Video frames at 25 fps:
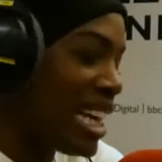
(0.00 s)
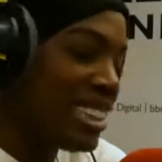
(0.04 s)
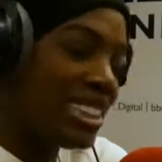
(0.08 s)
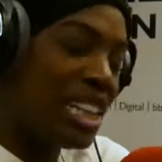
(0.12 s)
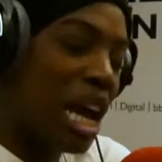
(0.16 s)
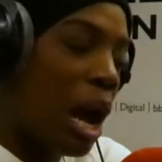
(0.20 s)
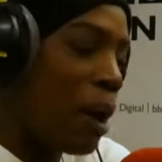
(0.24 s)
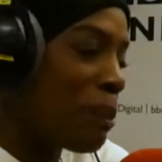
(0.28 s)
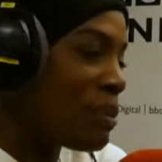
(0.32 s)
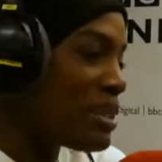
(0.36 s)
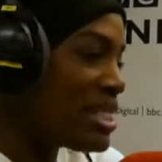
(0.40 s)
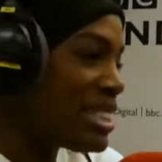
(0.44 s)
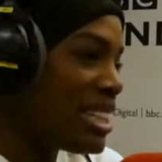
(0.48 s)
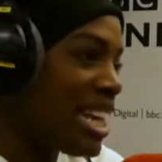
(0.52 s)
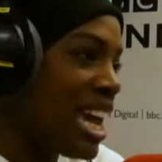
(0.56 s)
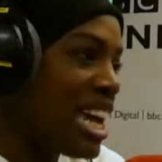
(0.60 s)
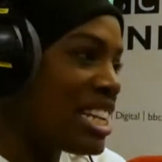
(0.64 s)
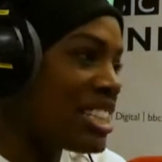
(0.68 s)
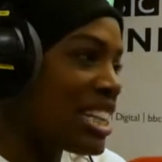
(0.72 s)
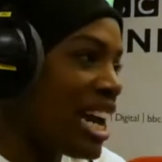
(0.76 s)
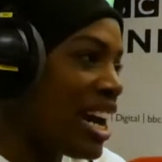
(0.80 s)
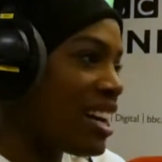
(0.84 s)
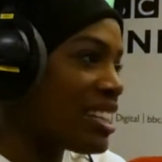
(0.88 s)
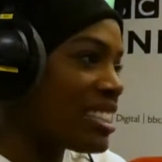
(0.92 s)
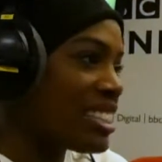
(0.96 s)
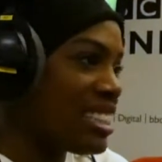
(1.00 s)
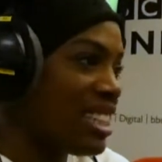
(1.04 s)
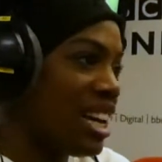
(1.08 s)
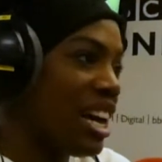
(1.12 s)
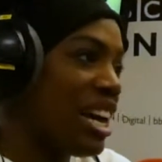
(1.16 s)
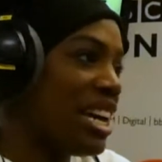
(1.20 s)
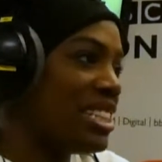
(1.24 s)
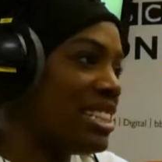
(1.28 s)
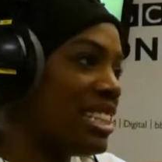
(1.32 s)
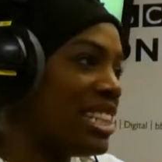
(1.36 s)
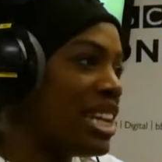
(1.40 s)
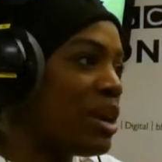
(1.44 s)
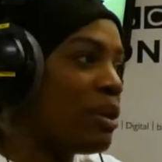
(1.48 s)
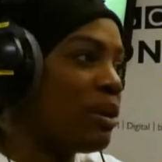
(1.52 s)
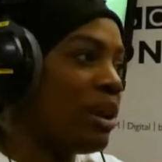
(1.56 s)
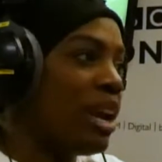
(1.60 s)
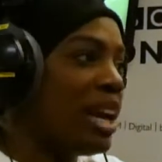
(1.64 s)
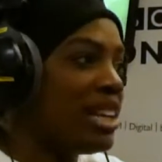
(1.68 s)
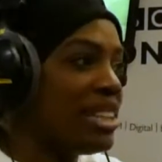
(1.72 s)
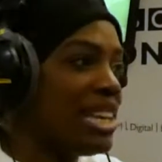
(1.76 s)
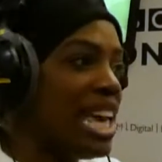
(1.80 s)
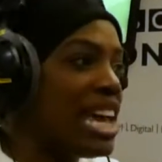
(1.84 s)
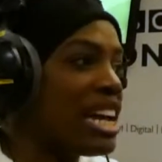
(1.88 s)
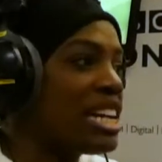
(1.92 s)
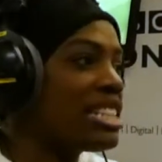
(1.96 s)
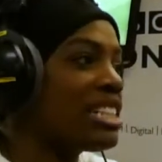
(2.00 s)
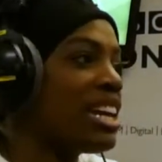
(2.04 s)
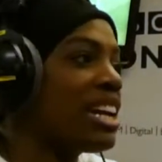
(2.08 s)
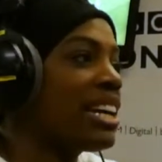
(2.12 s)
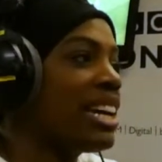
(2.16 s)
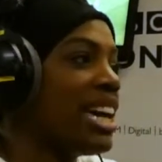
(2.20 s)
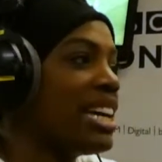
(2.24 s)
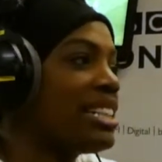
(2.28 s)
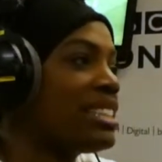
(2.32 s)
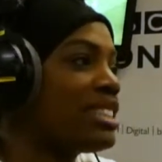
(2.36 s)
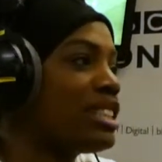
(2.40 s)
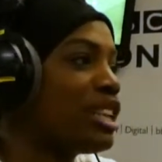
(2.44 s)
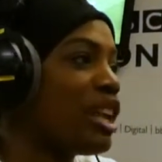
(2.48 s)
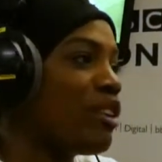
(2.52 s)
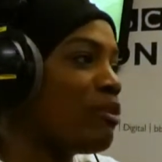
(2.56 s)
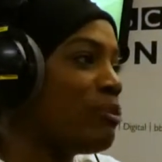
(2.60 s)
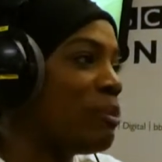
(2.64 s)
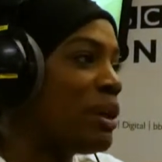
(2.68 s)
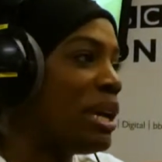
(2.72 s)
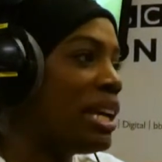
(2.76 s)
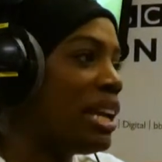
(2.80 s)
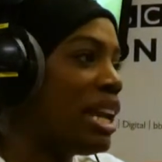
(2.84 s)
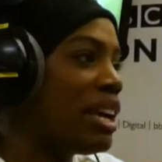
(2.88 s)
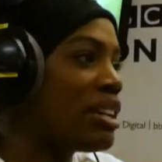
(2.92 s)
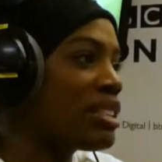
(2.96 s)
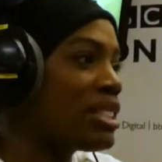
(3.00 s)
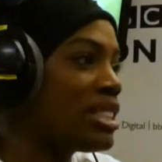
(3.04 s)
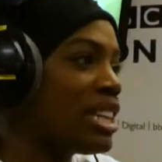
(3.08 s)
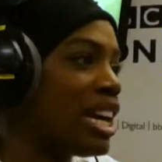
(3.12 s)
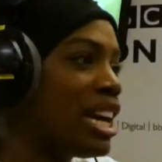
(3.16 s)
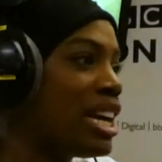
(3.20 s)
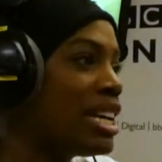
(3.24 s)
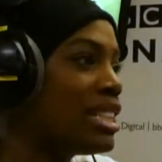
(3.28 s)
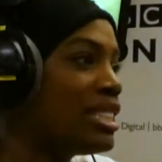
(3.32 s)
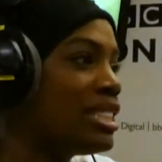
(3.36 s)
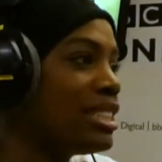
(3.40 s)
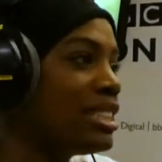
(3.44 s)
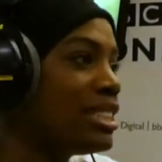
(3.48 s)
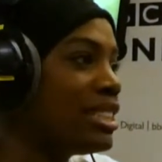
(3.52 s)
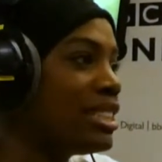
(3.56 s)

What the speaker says: They set up the stage outside, and they were like, "Yeah, because I guess love being outside."